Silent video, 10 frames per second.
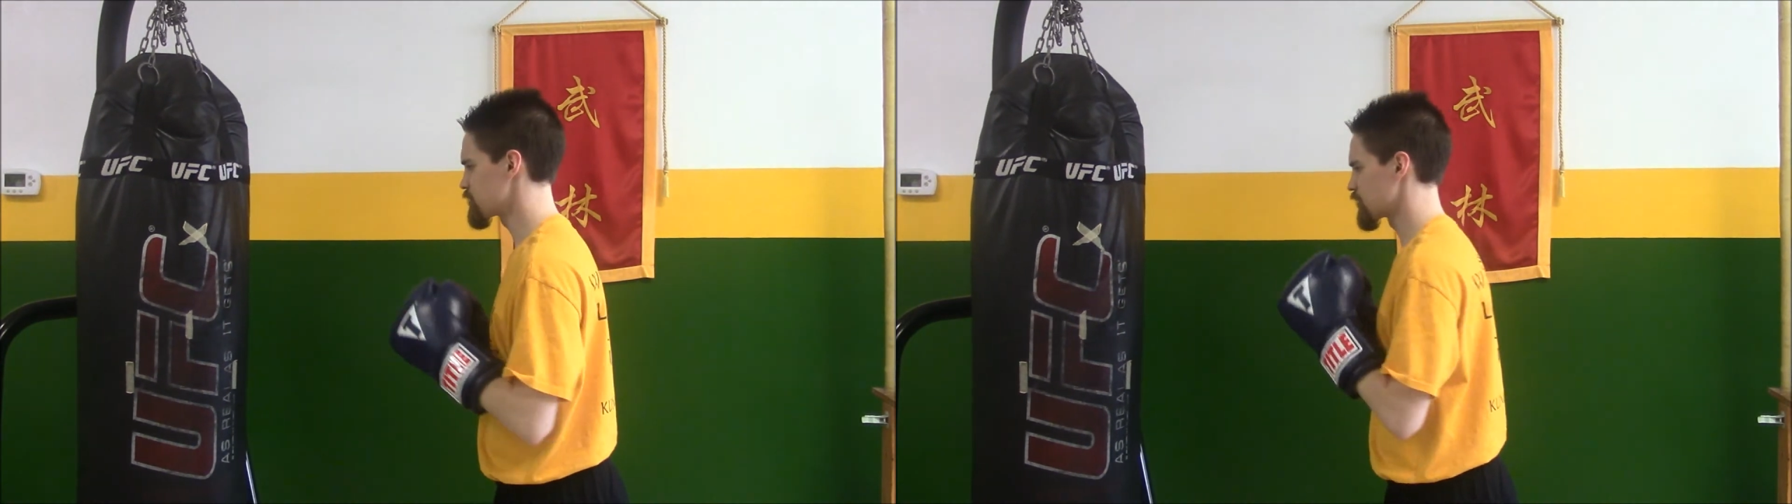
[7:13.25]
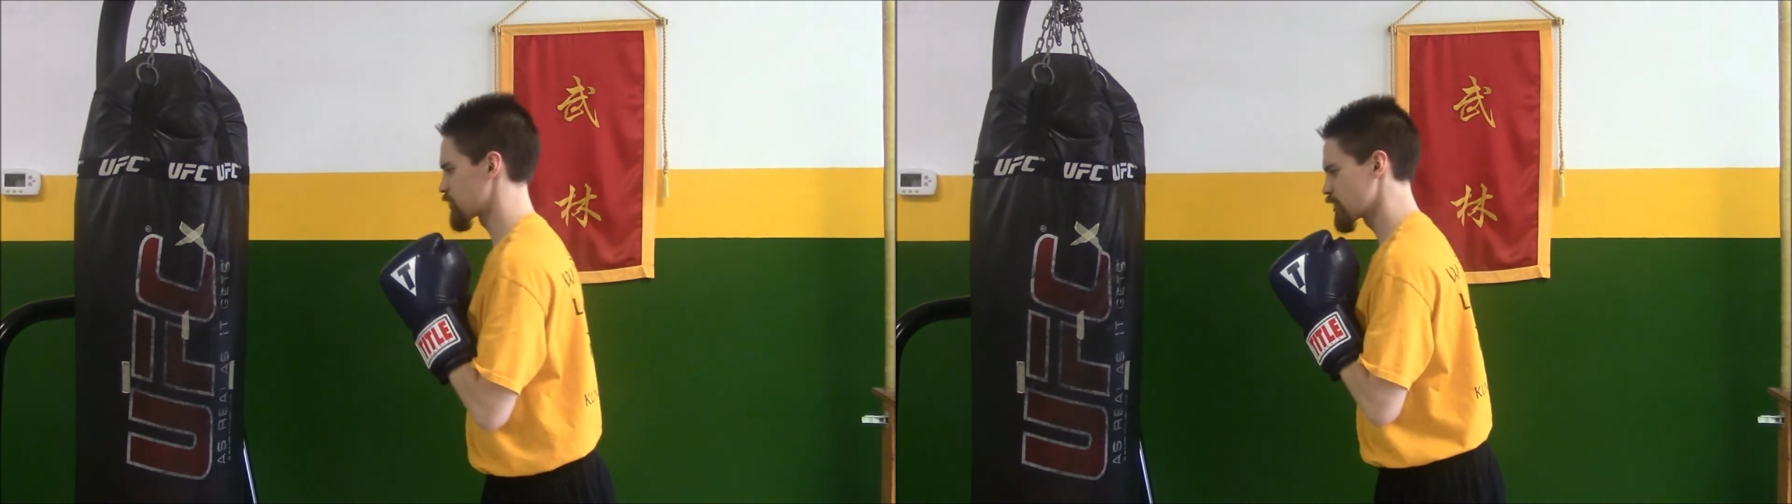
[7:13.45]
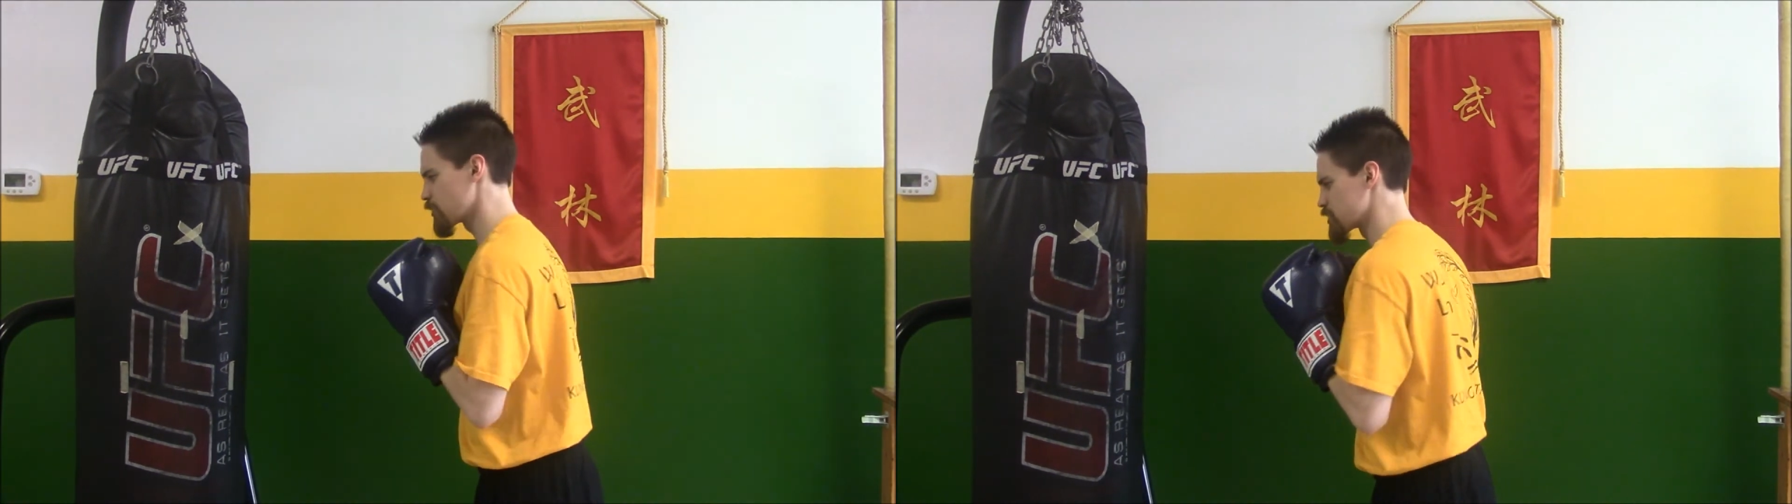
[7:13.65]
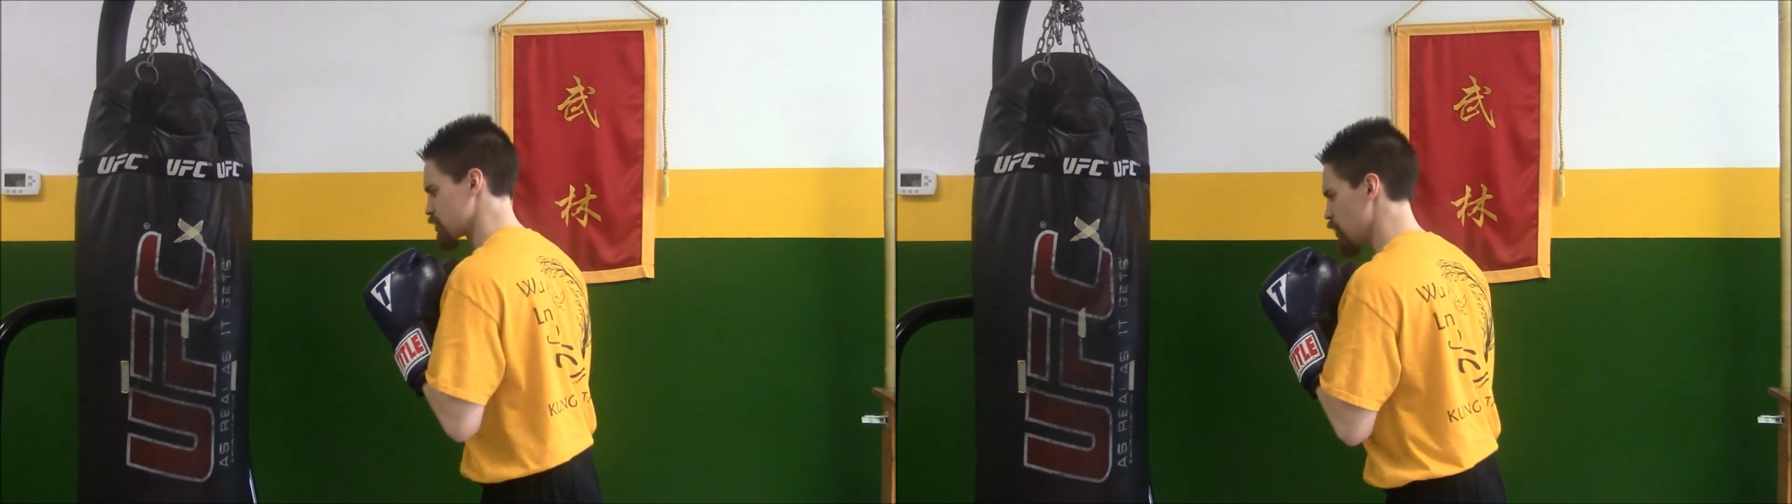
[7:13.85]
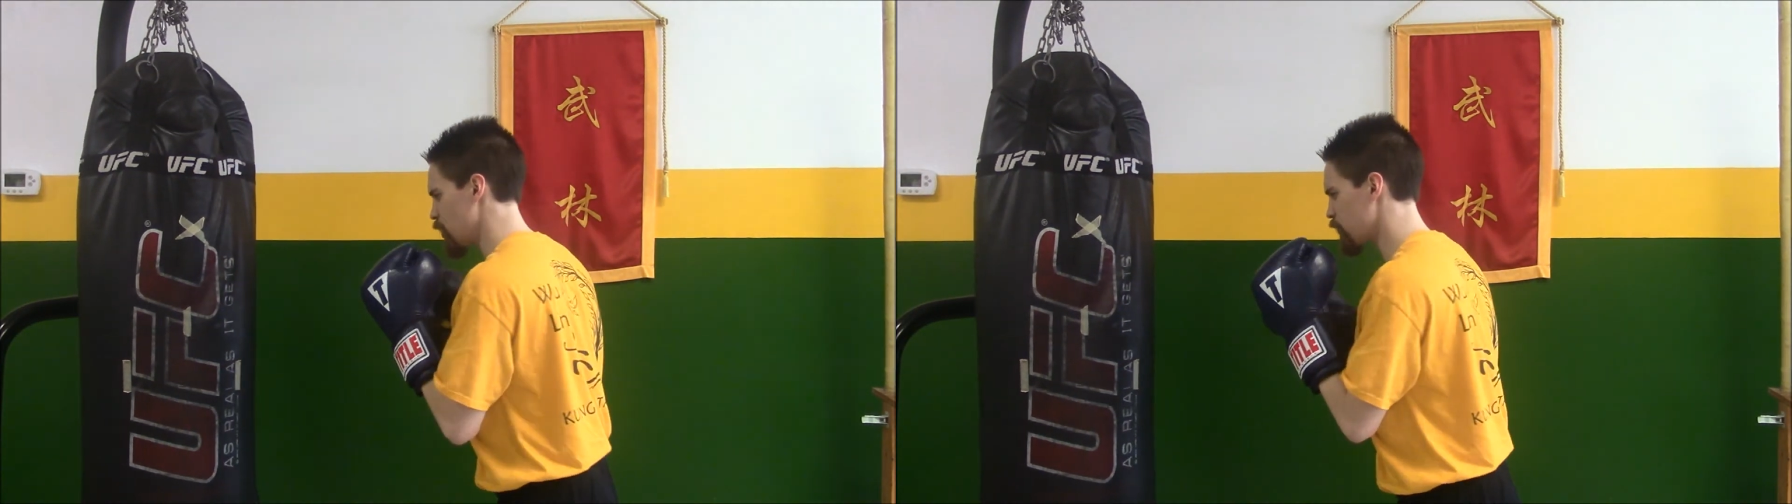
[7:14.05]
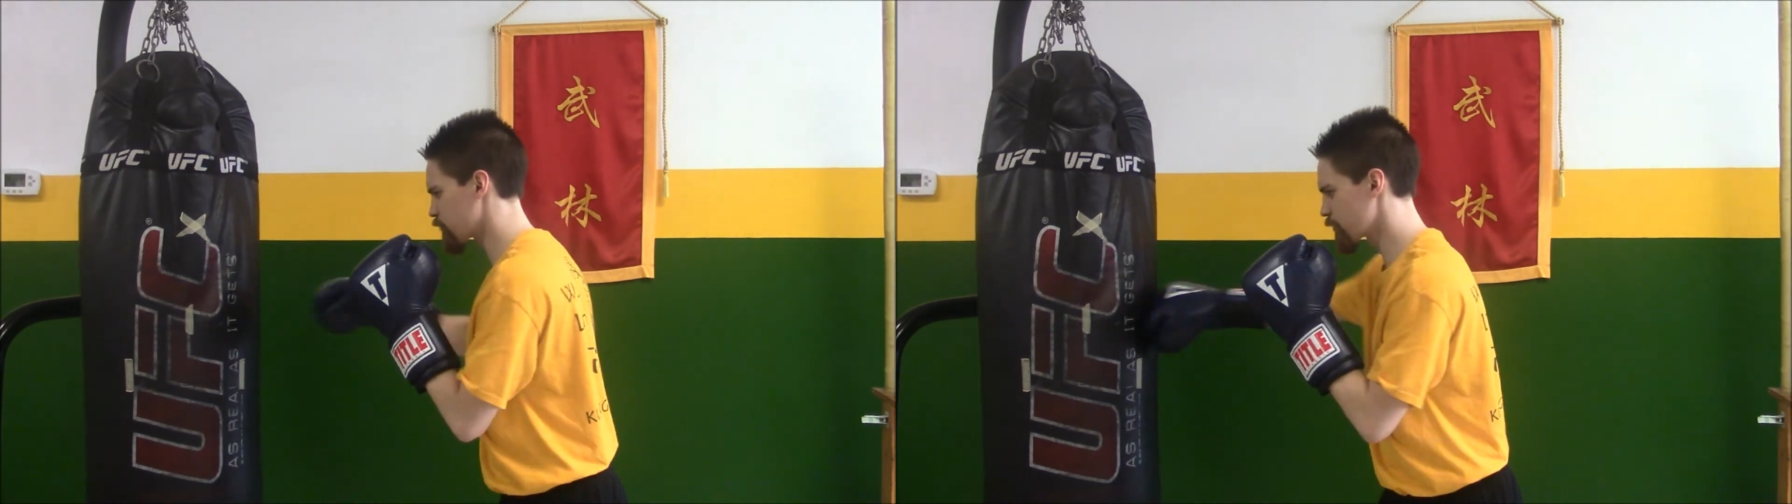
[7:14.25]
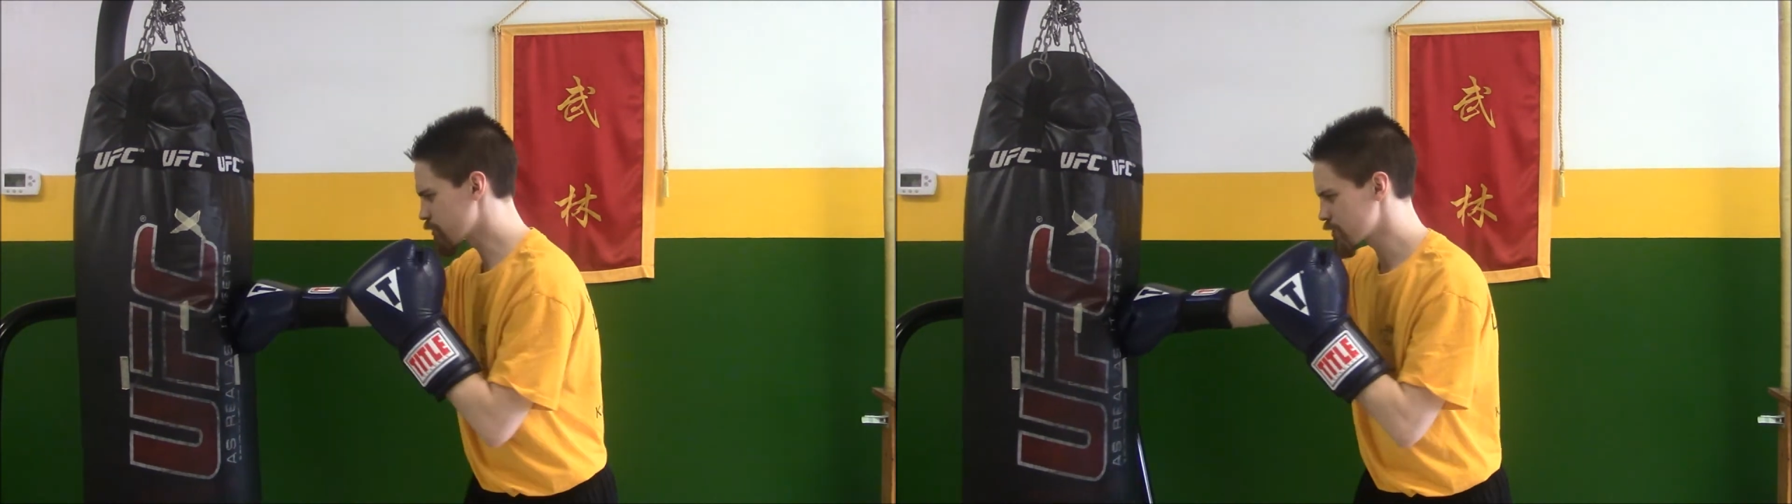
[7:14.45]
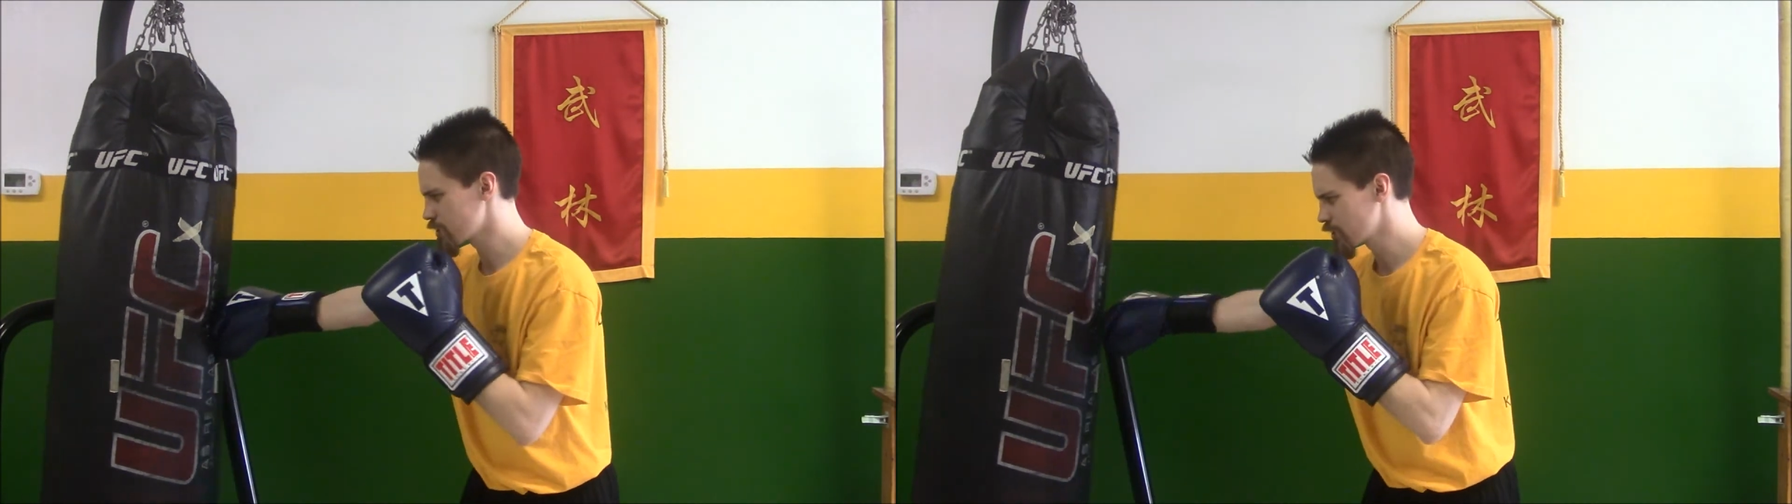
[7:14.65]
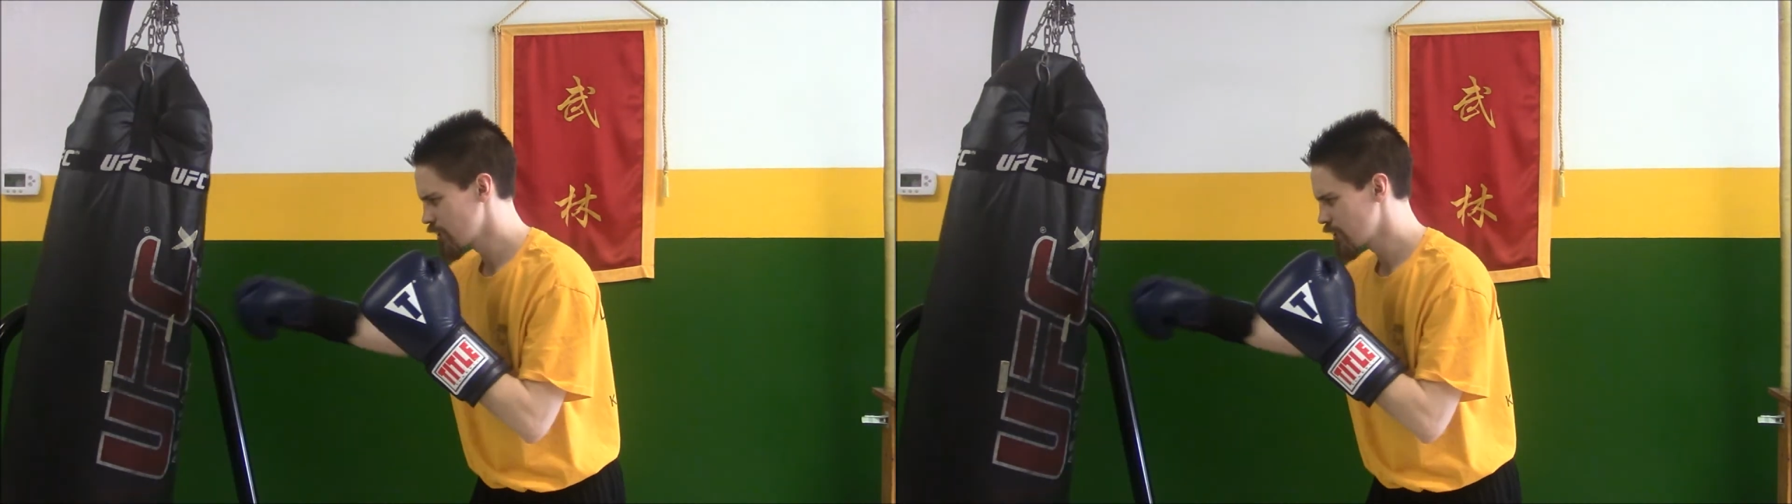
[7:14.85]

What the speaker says: You know, it can go slow at first,